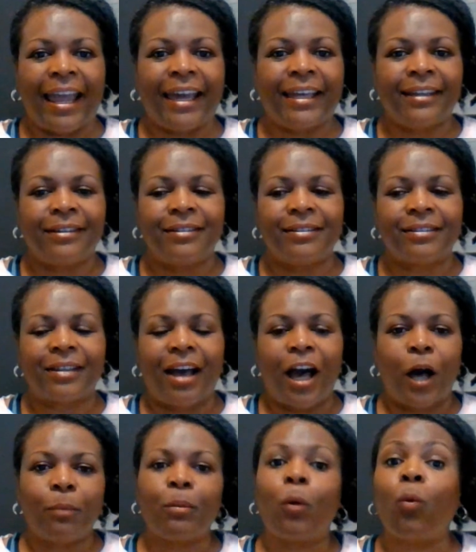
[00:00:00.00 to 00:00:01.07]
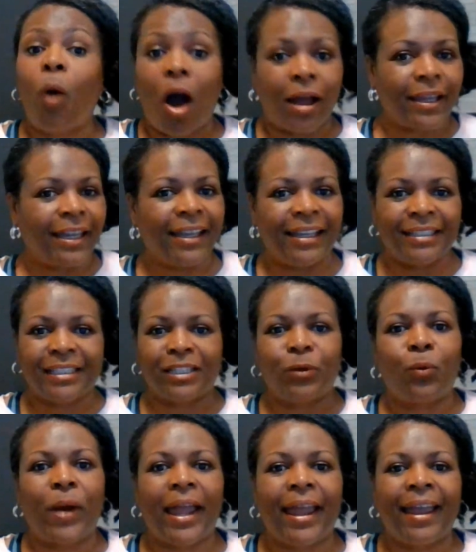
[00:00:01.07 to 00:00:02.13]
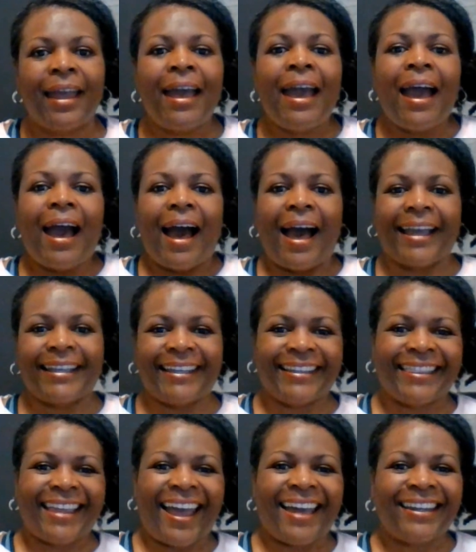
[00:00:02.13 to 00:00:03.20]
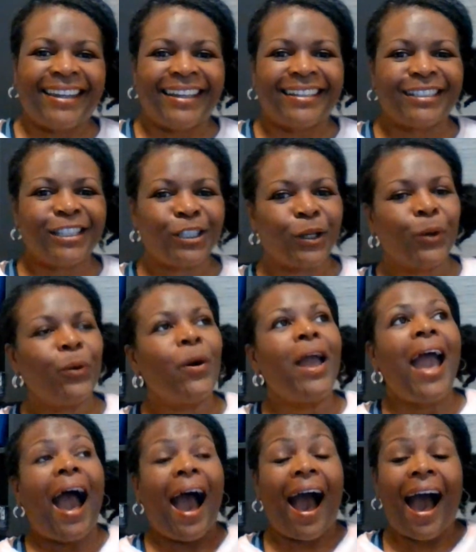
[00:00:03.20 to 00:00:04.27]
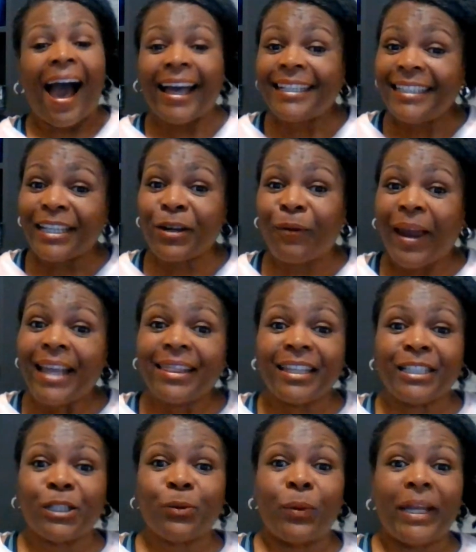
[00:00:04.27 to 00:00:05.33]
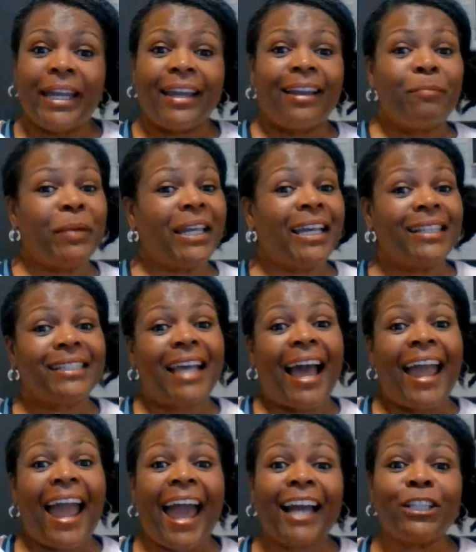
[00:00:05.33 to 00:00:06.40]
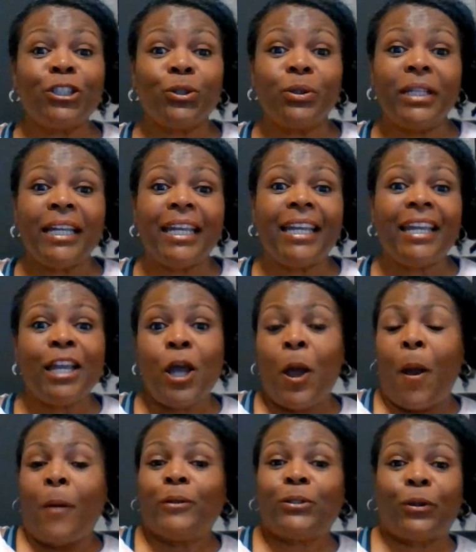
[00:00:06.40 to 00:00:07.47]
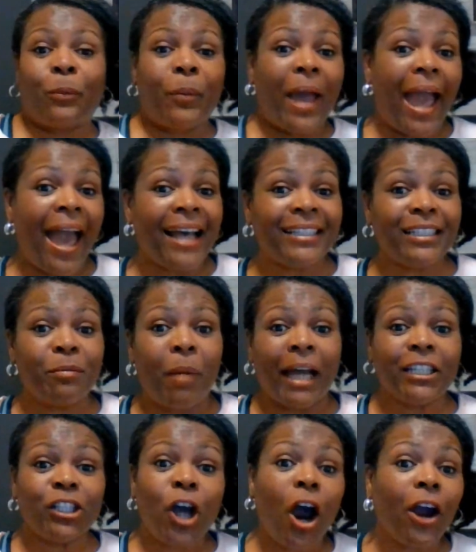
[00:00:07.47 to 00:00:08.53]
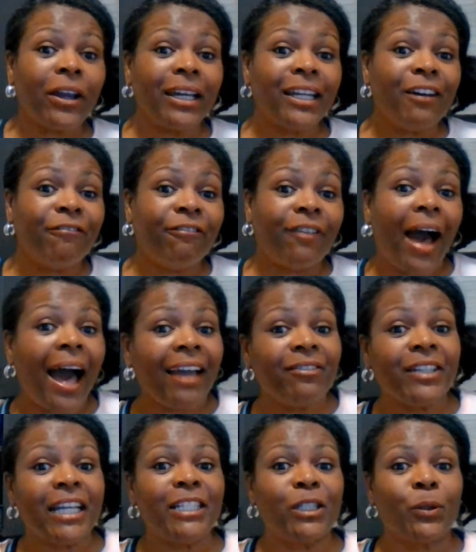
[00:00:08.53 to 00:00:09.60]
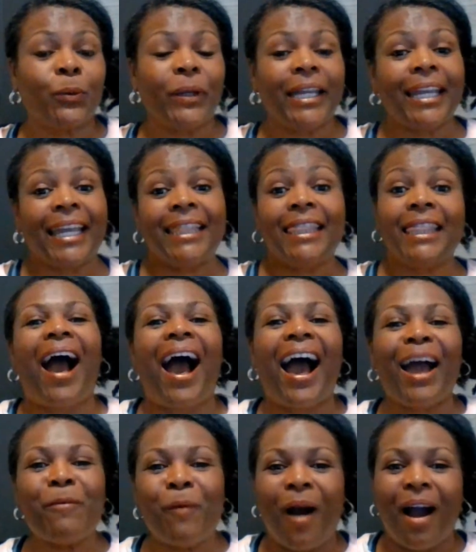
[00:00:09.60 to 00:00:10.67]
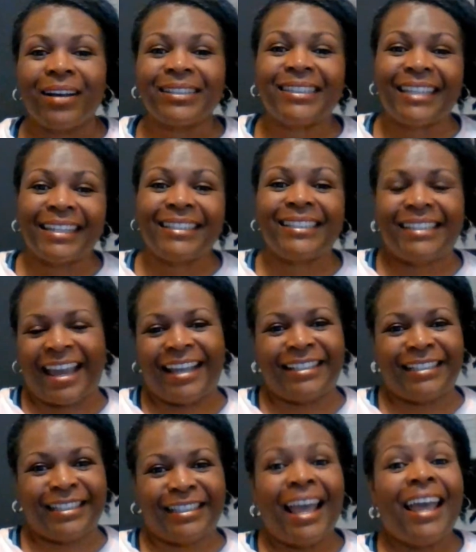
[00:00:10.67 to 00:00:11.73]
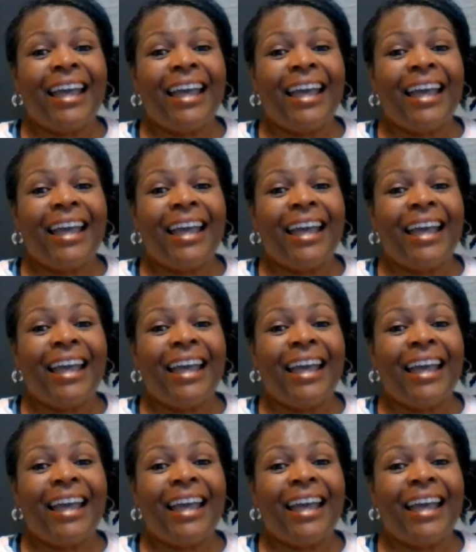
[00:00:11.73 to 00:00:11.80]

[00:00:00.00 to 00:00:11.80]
and walking is the way I get that in. So I did great this week because I actually surpassed my target of 5 days a week, and I walked 6 days